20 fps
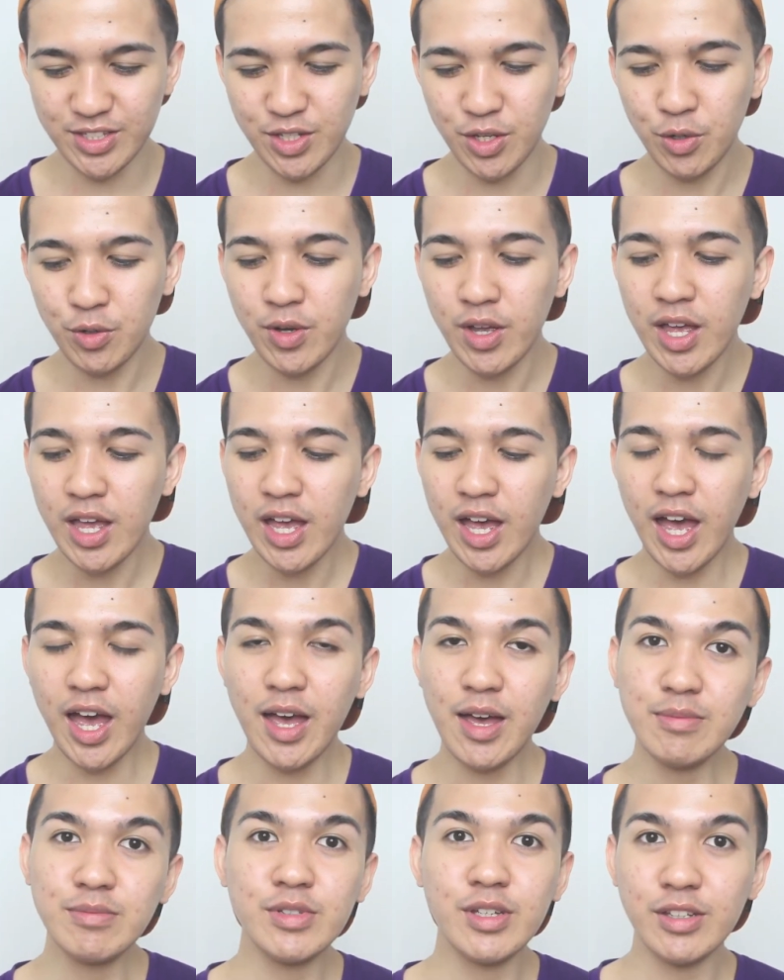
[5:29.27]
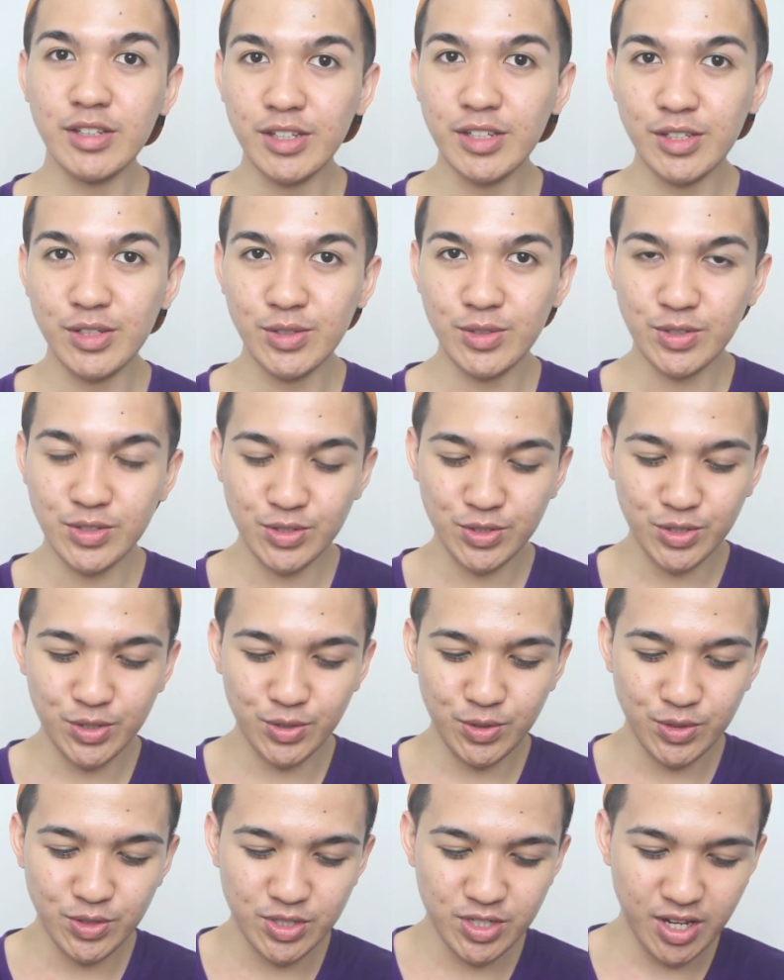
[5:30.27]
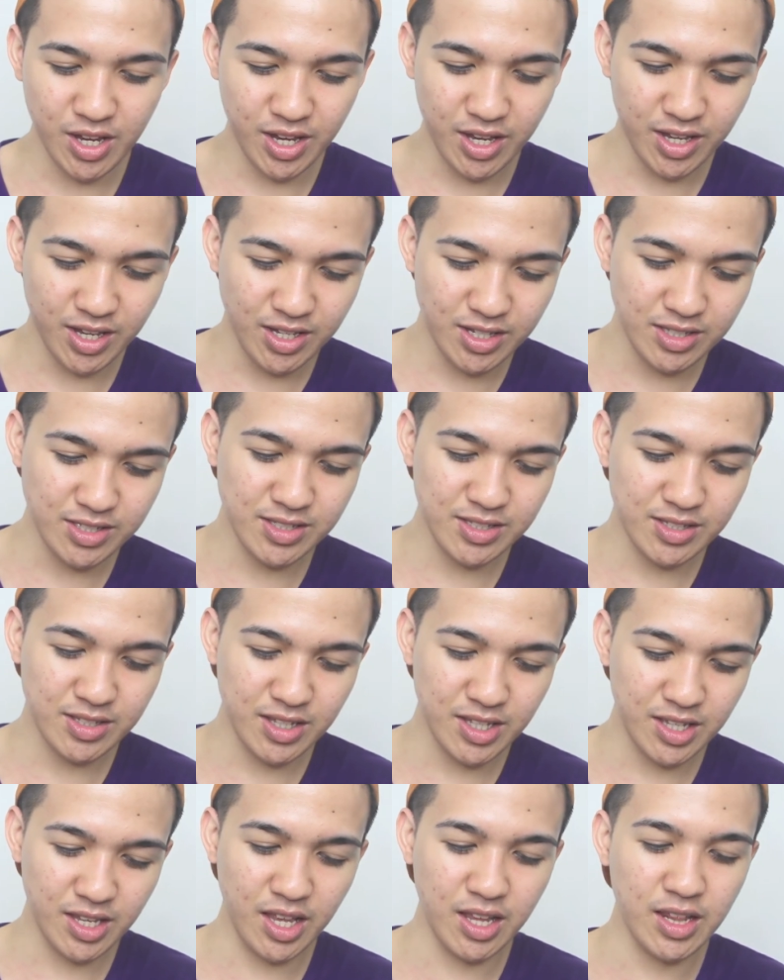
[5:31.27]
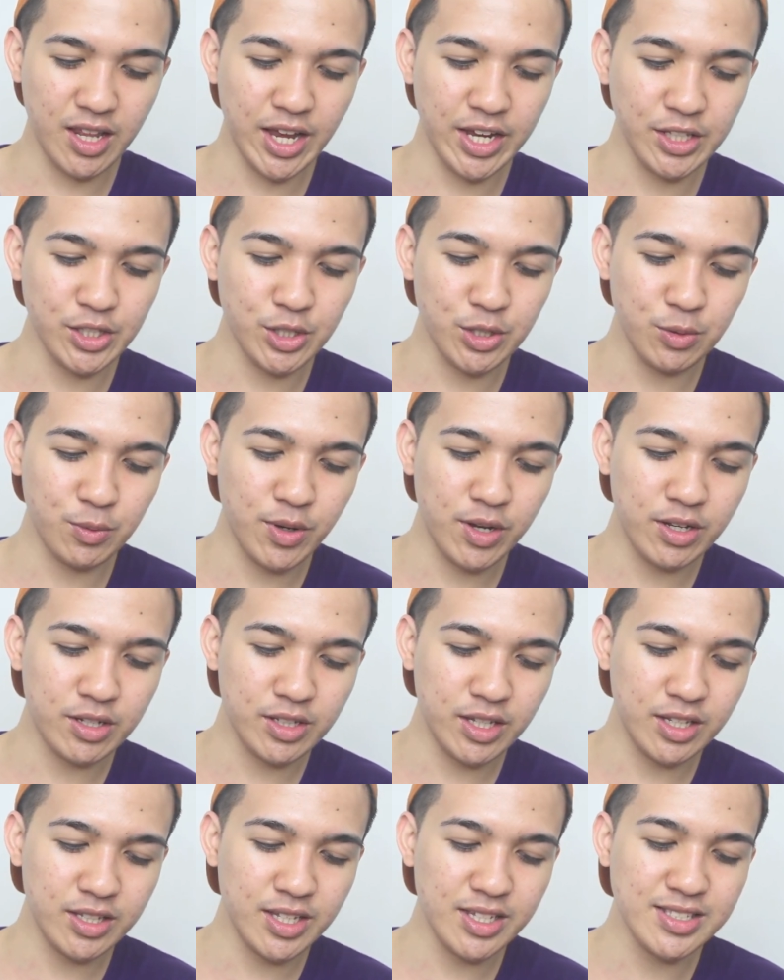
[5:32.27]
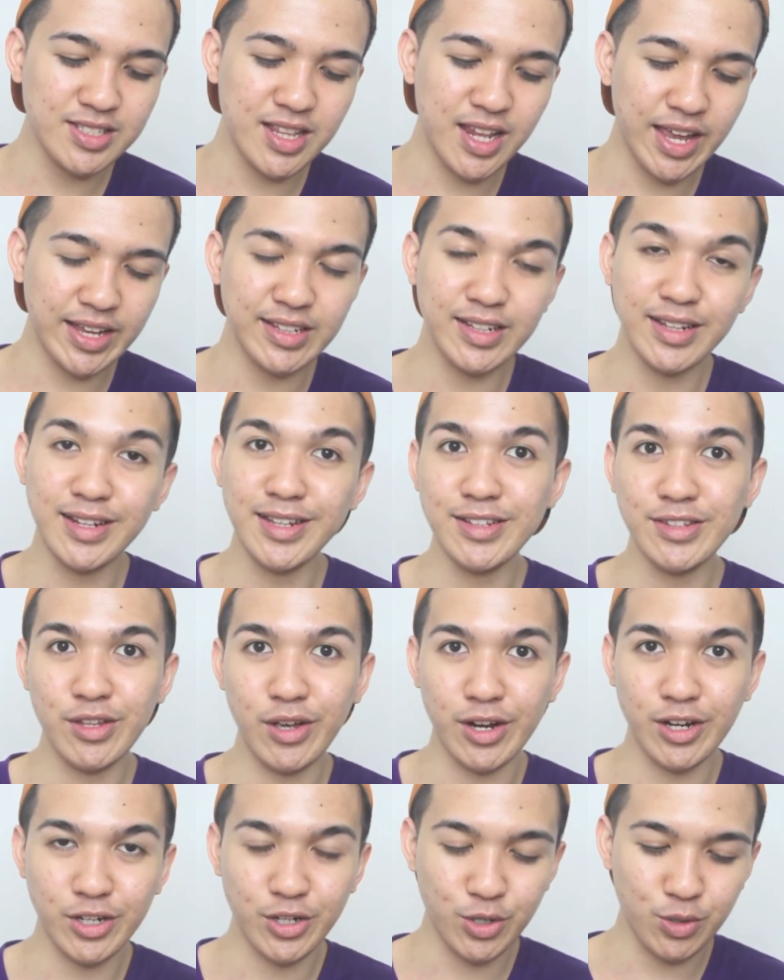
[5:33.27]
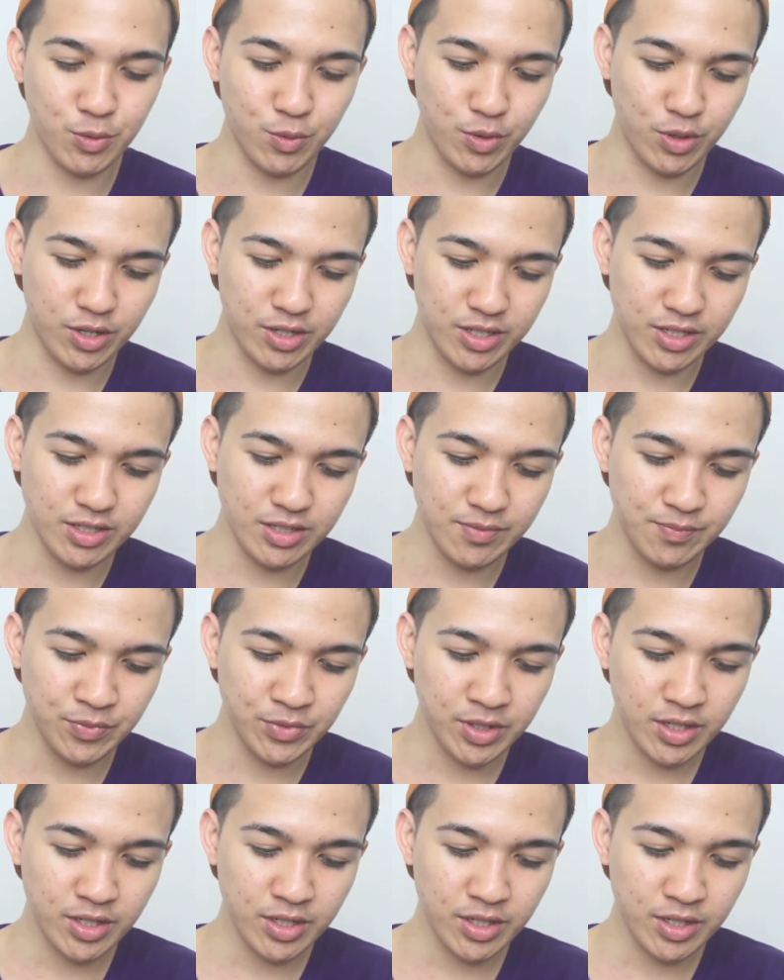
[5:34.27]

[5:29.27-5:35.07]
So, I'm gonna use two shades, a lighter one and a slightly darker one,